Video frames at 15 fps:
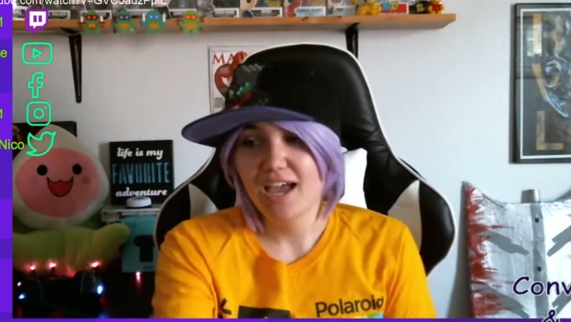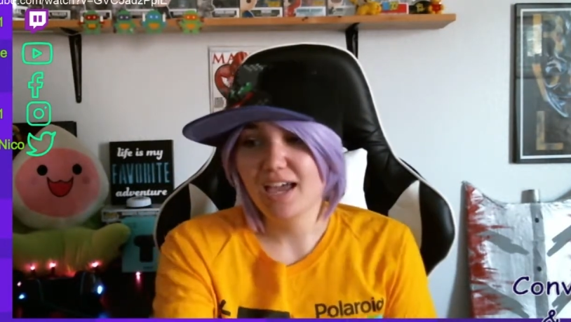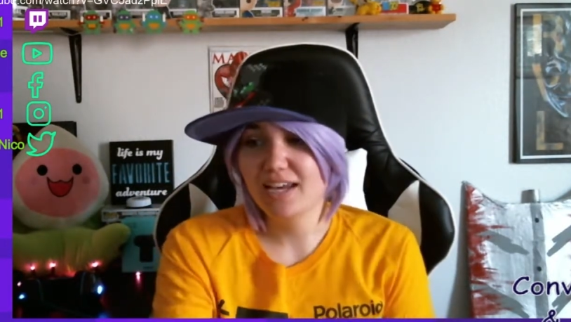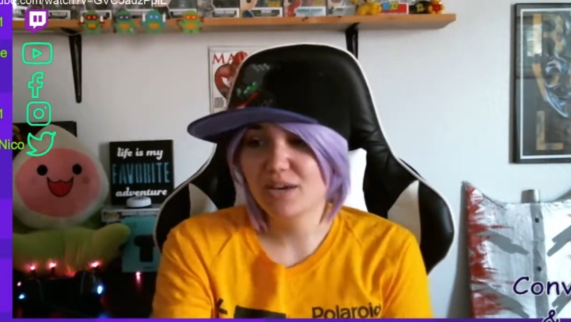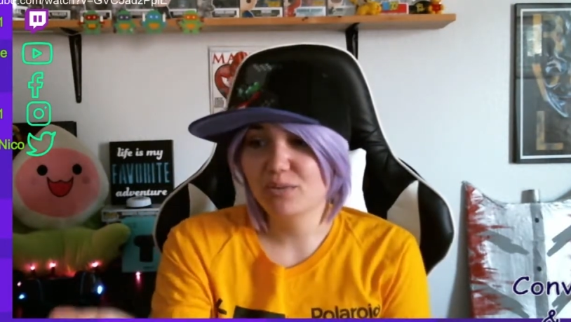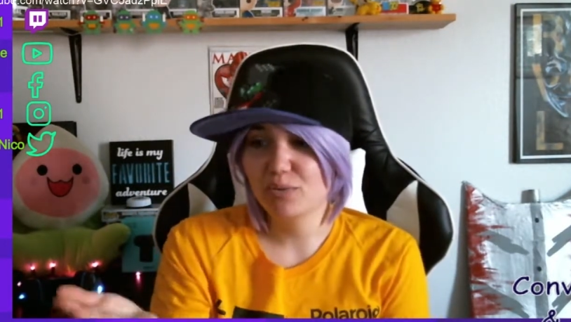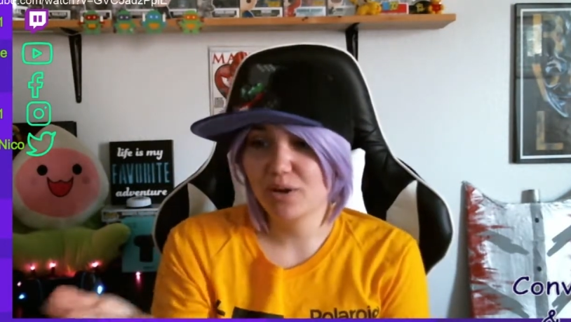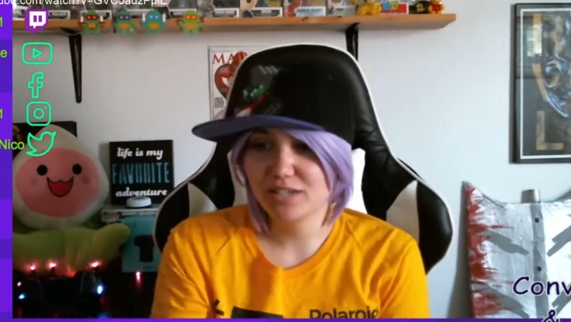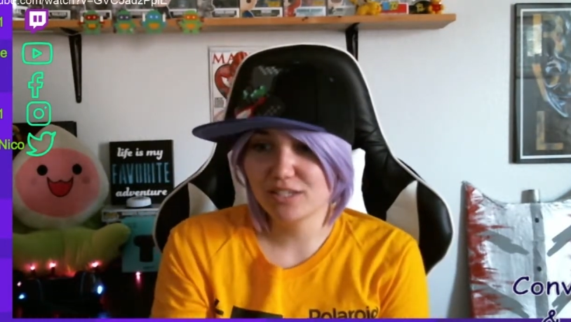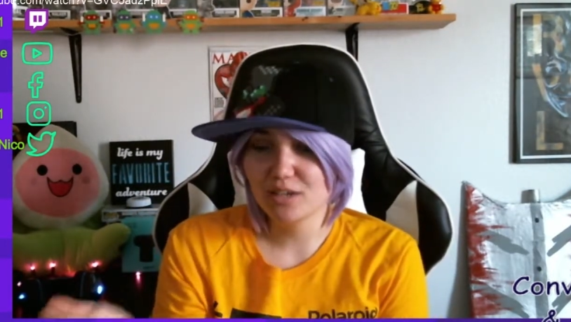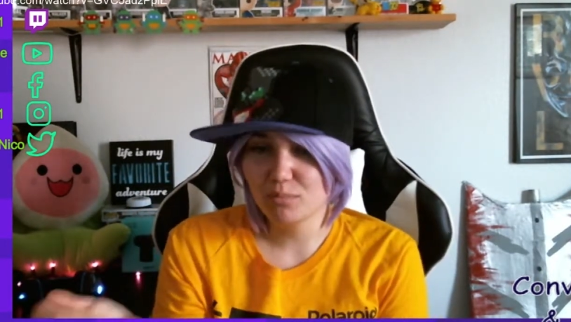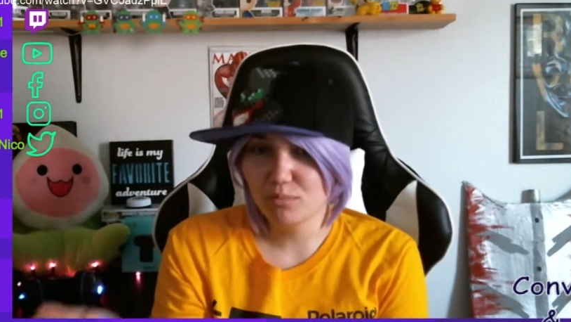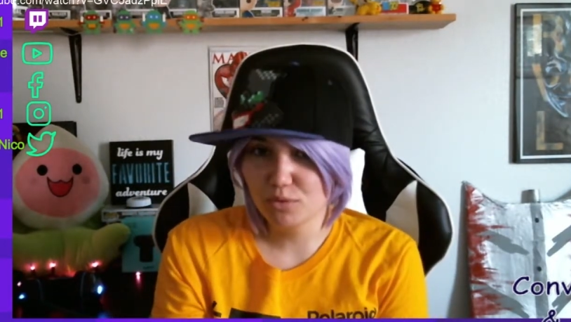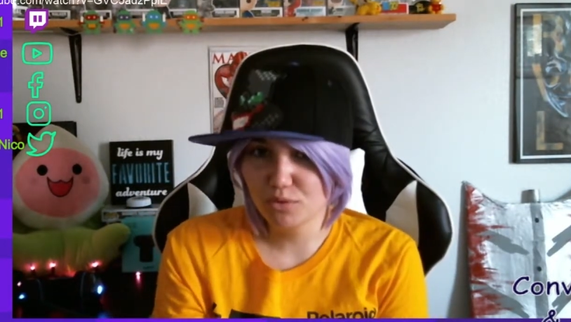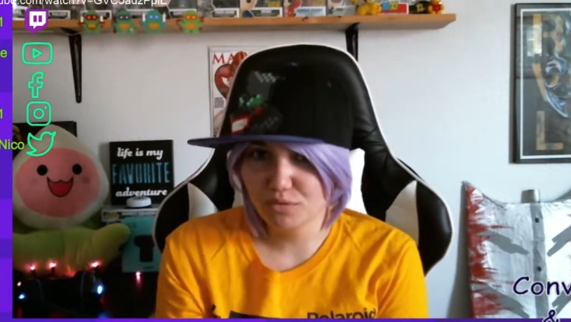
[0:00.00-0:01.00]
and he
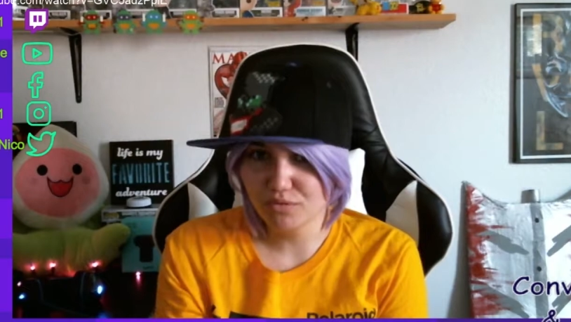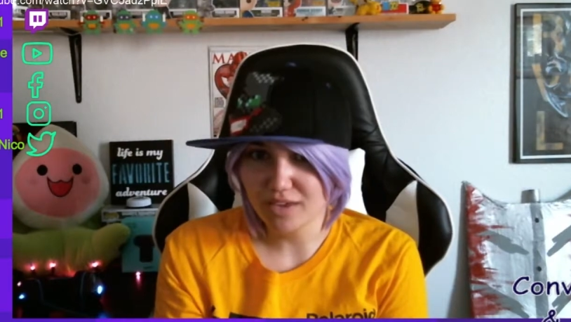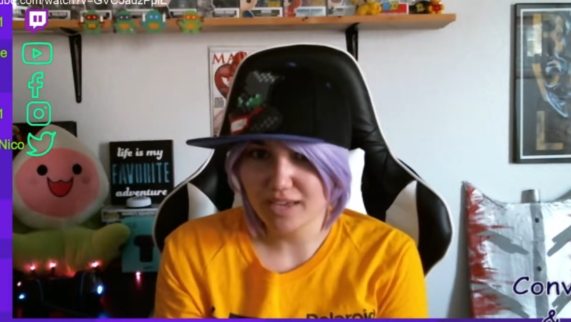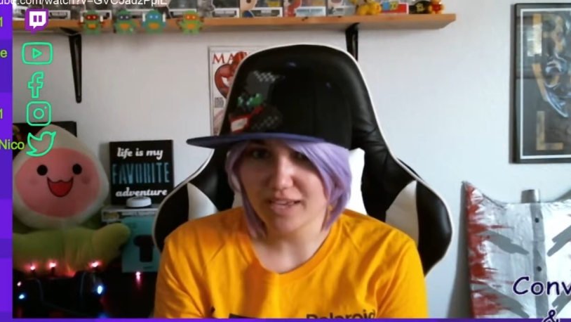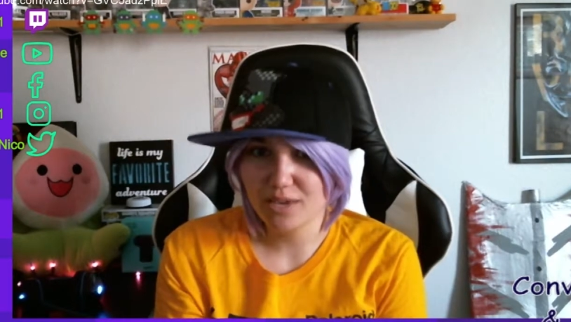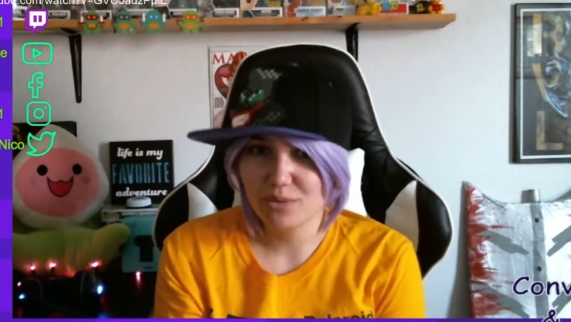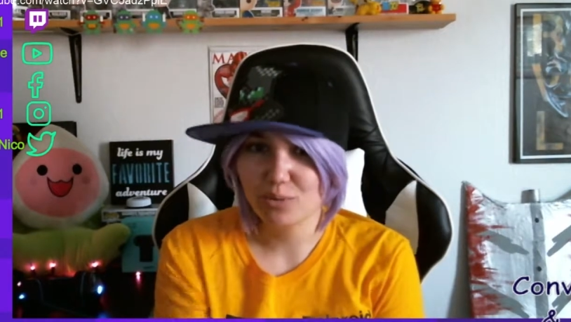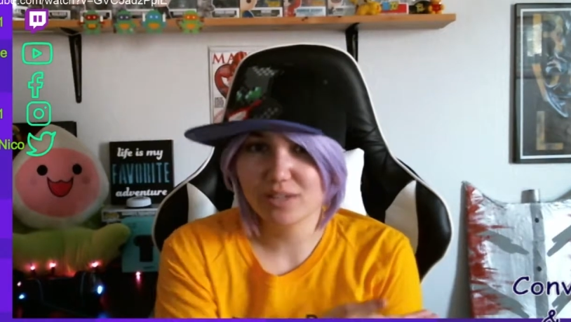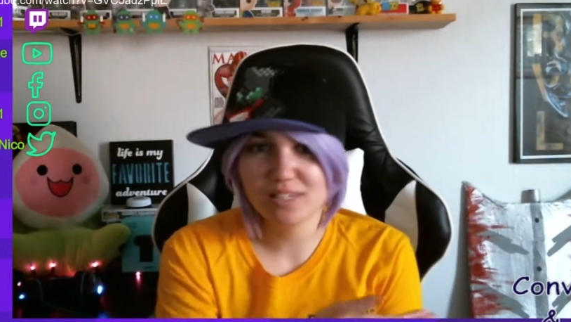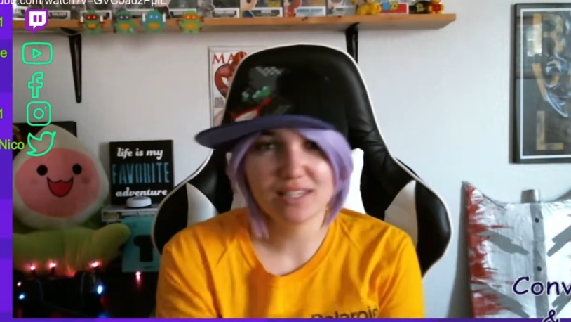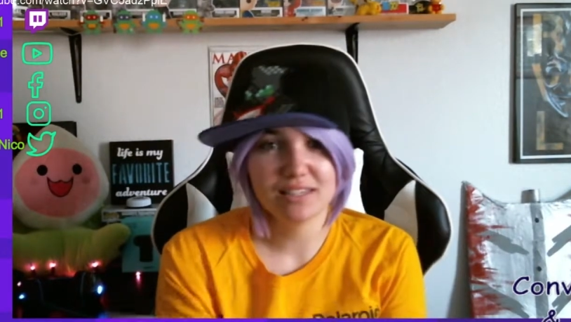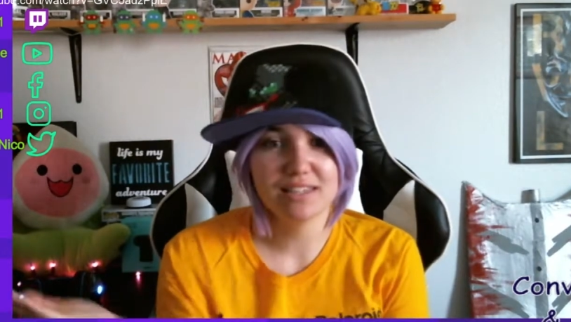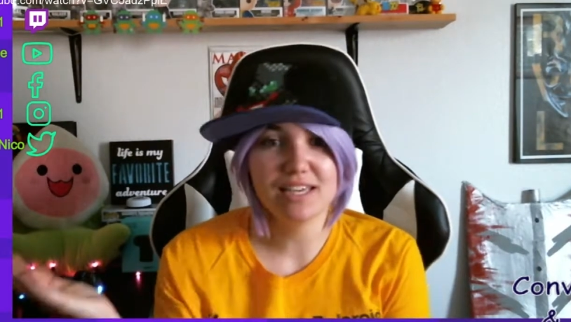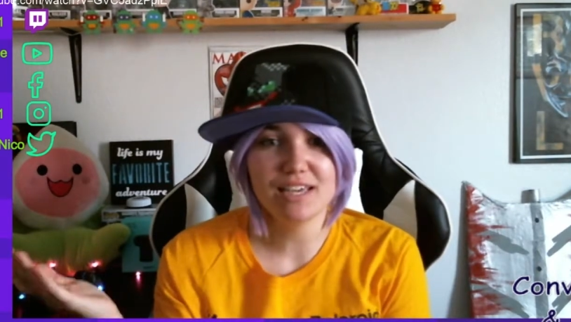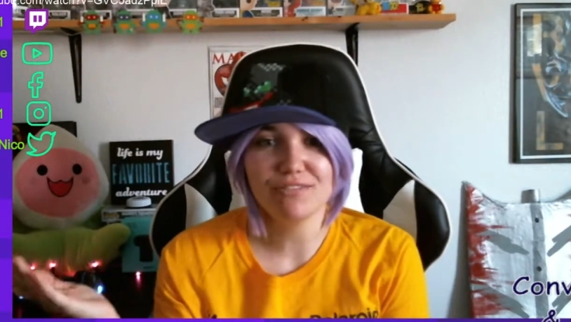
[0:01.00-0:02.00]
wasn't moving, he
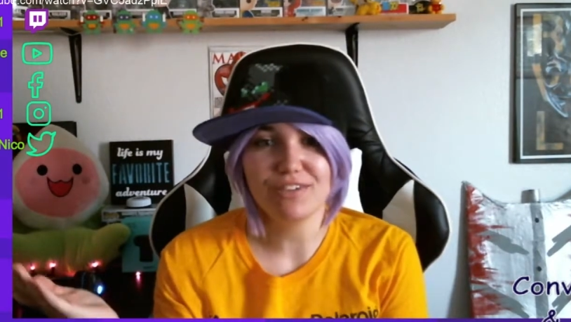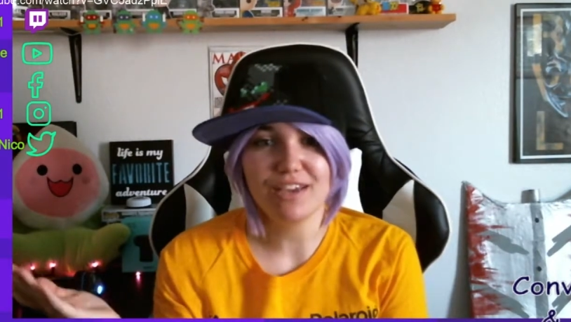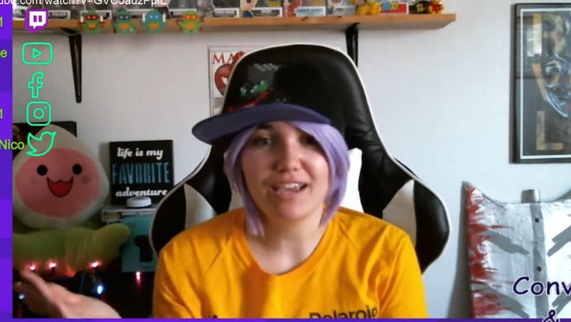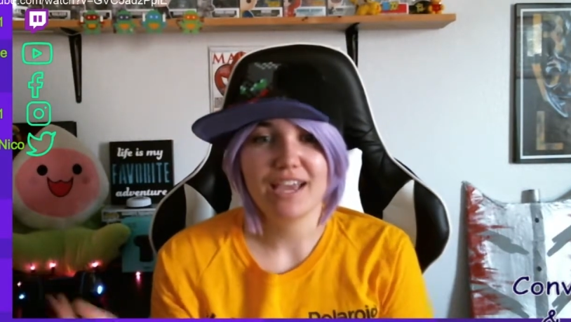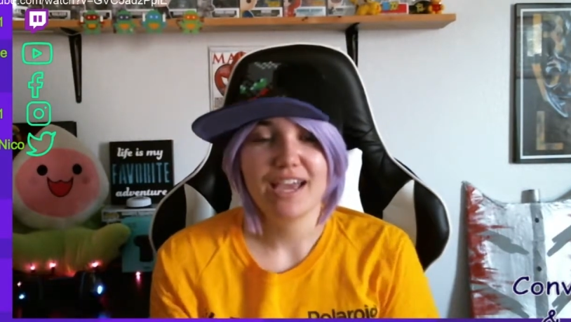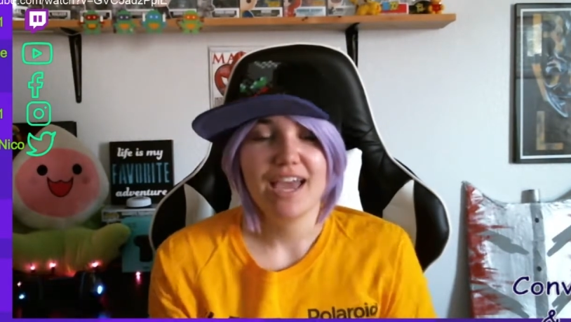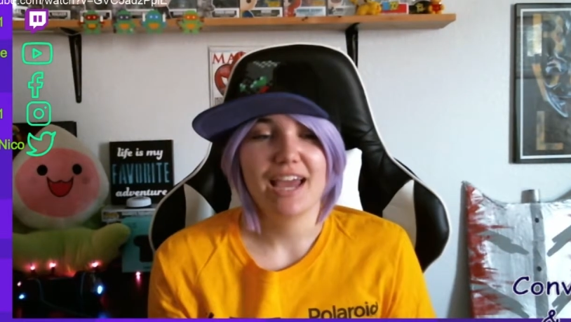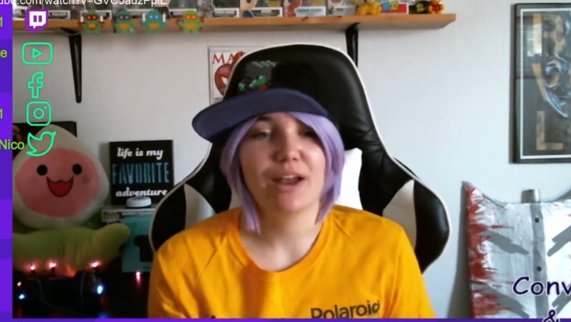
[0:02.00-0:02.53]
wasn't leaving,